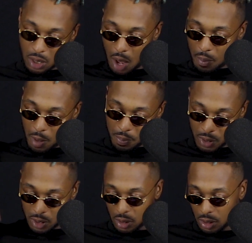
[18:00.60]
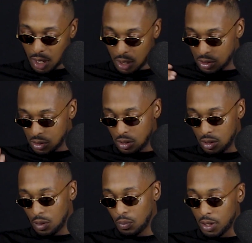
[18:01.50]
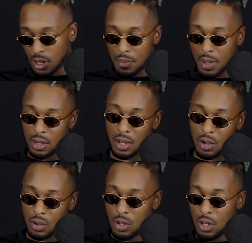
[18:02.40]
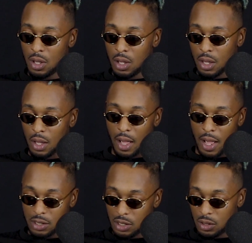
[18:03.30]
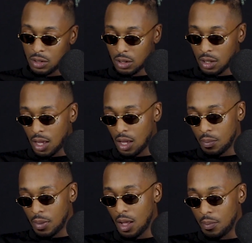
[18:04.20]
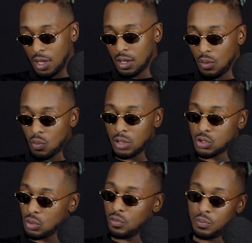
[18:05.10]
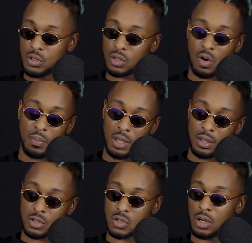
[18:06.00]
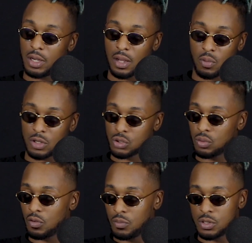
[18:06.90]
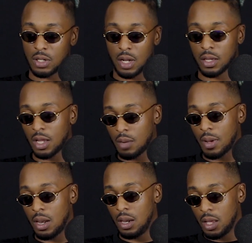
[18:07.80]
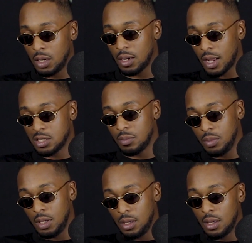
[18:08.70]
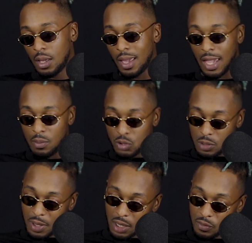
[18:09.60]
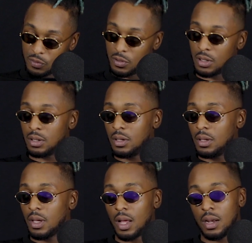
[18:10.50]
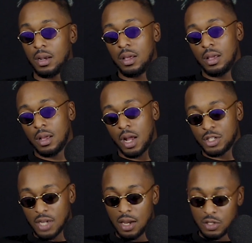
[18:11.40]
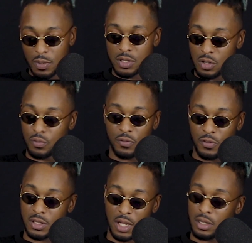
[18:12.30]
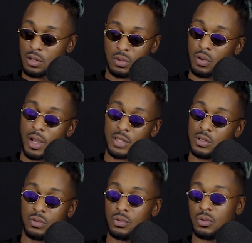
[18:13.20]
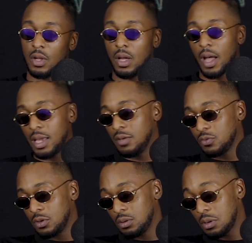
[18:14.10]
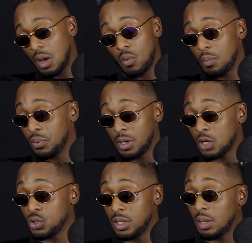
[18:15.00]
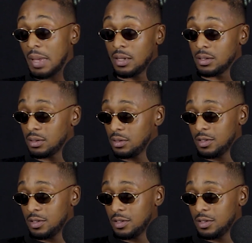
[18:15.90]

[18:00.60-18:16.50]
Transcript: the come up and getting to the point that I'm at now. I didn't care about making one genre of music or being solid at one genre of music. I cared about learning how to be able to make everything. And I challenged myself with things I didn't know how to do. I even, at one point, I joined a band,